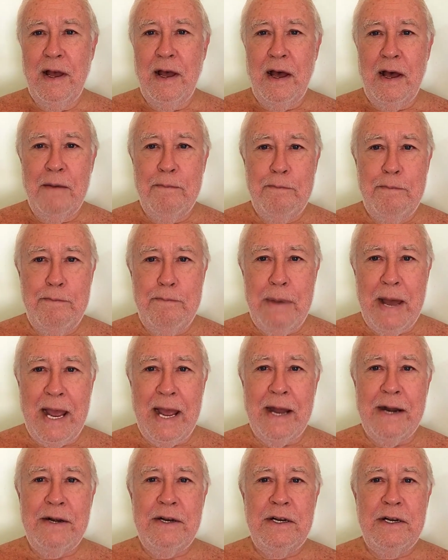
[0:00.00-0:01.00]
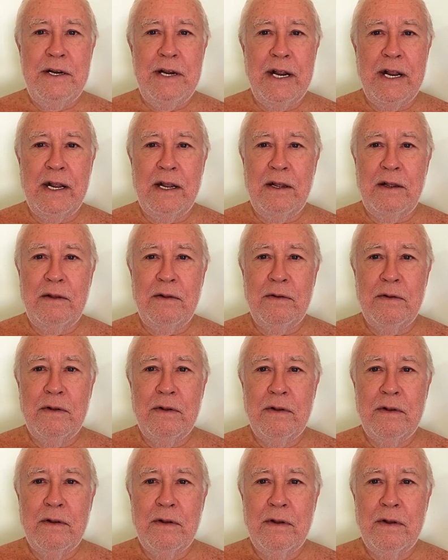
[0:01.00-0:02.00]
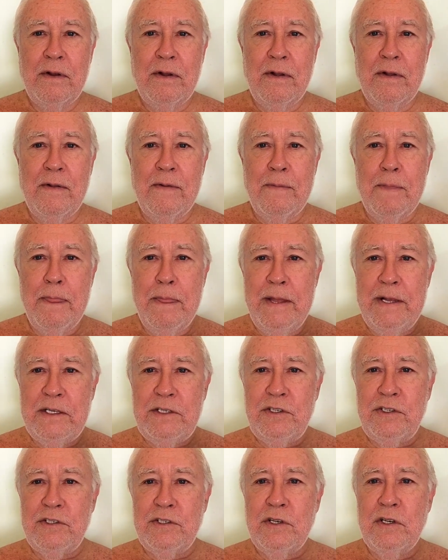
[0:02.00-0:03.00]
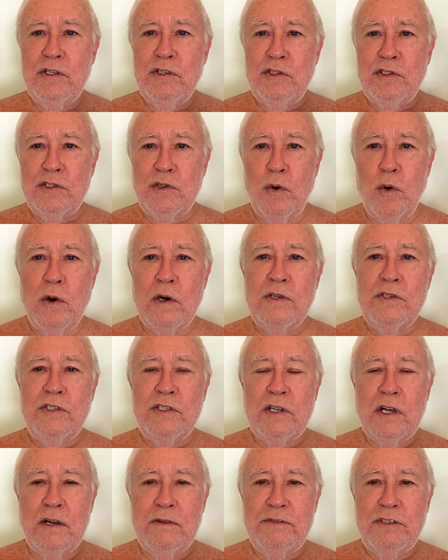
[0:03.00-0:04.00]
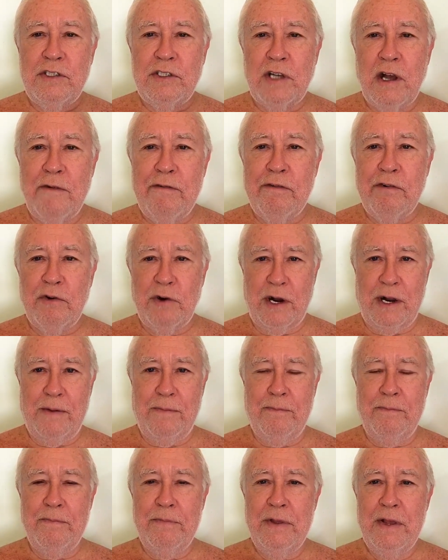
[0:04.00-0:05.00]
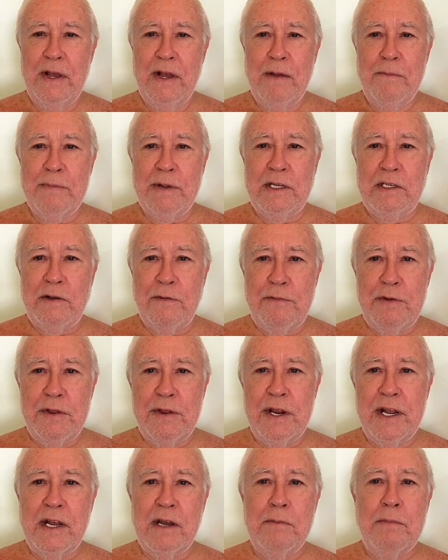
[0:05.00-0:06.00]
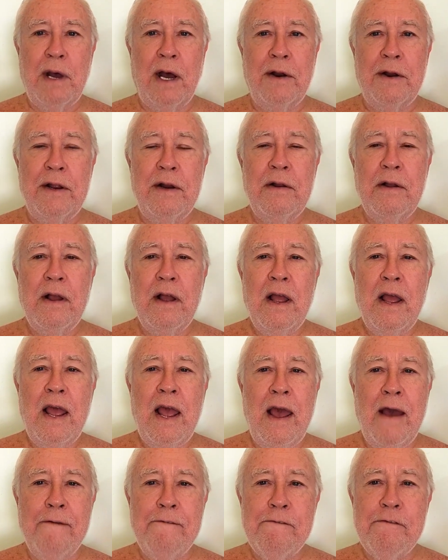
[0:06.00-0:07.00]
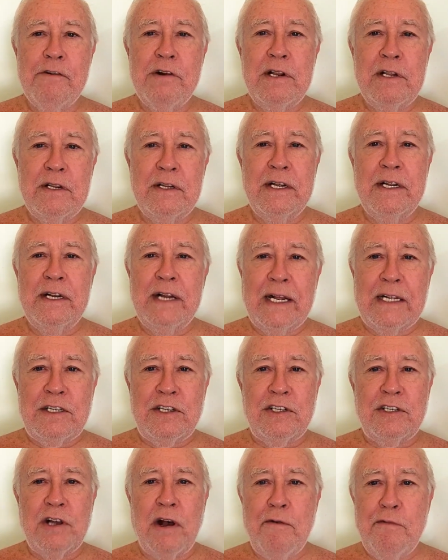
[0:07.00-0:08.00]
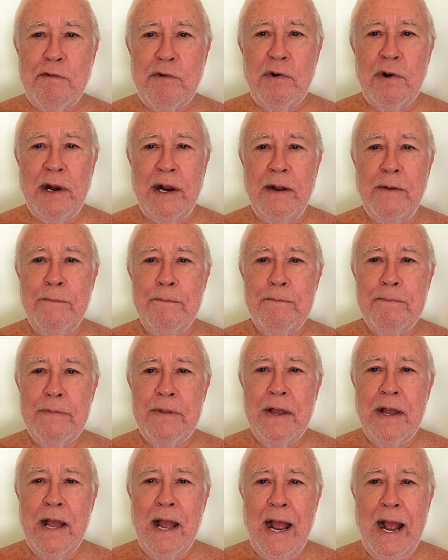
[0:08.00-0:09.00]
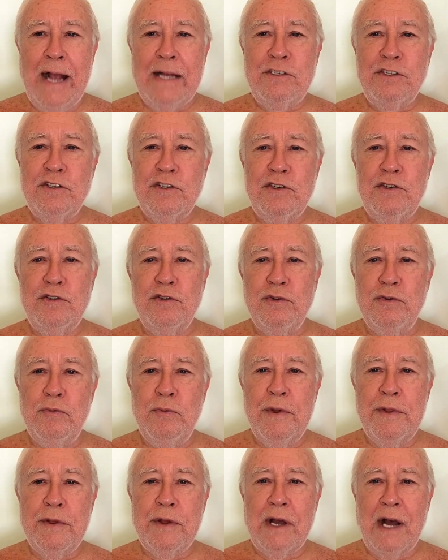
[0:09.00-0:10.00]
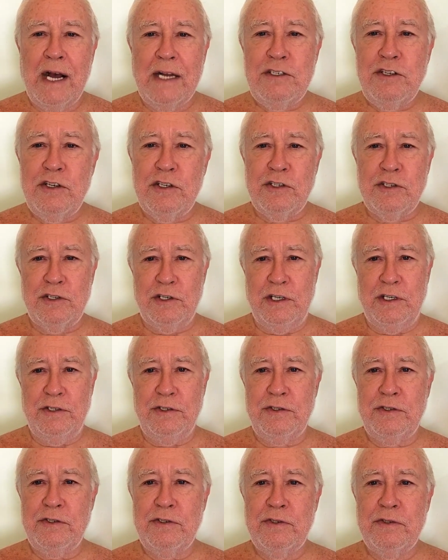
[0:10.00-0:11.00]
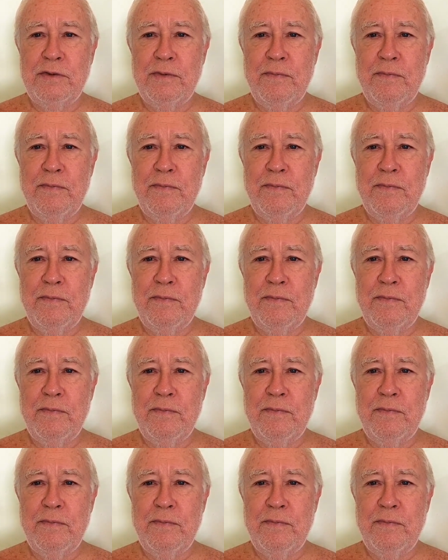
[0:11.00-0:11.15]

Abandoning this source of suffering. Because if you think about it, everything that's suffering has to do with consciousness.